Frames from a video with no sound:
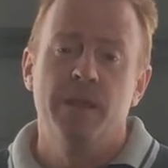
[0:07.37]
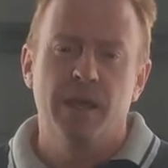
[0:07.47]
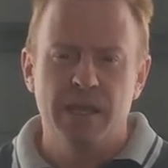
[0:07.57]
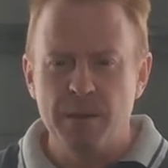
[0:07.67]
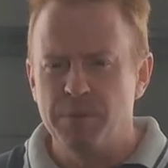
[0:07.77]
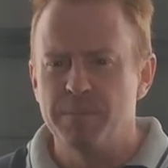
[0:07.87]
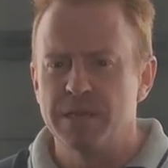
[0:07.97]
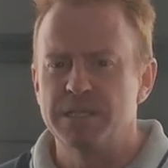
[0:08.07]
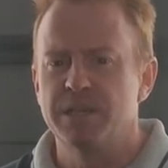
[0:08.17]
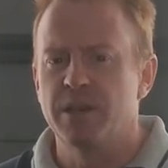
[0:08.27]
A couple of
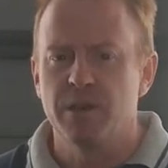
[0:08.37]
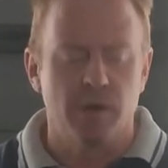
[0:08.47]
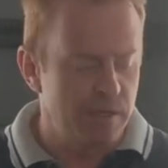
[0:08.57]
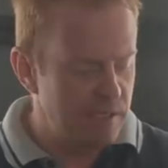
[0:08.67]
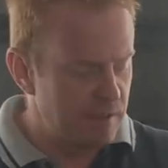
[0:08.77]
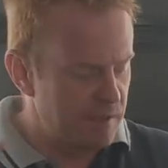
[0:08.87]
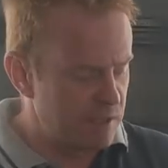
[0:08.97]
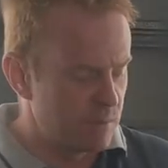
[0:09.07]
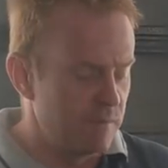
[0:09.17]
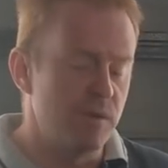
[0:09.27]
months ago I did
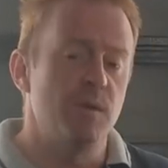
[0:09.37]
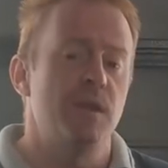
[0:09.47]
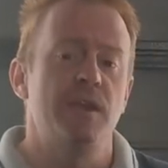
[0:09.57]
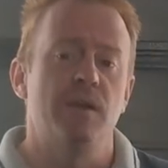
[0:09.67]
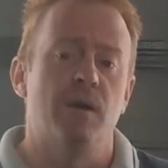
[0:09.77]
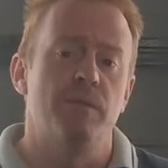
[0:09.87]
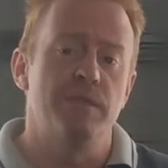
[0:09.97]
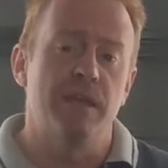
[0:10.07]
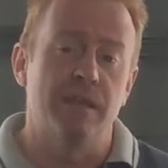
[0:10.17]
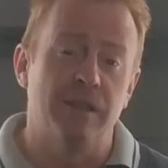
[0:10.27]
this review here
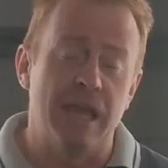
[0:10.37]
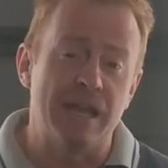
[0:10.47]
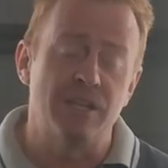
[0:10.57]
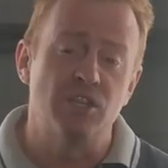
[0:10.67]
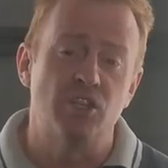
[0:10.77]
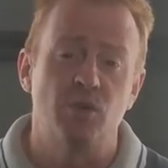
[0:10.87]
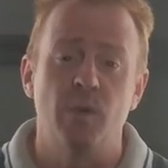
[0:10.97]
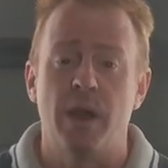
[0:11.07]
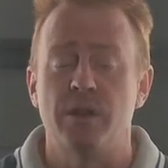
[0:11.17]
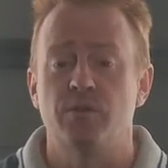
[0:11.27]
on the Aladdin
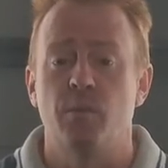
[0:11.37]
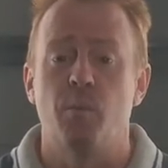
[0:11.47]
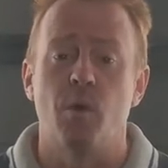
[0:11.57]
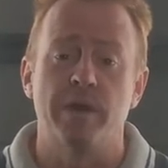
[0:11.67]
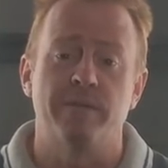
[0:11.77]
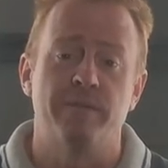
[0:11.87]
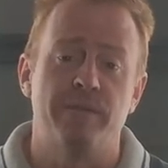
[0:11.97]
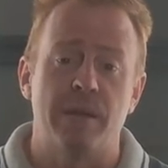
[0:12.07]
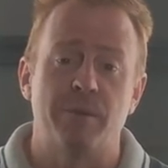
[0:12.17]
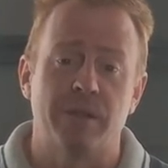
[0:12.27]
200 watt
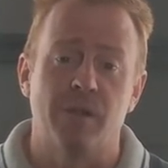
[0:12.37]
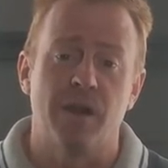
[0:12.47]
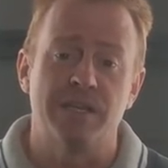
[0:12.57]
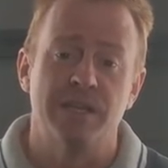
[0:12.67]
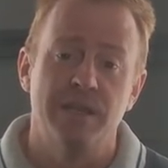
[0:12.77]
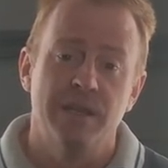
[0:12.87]
fabric light.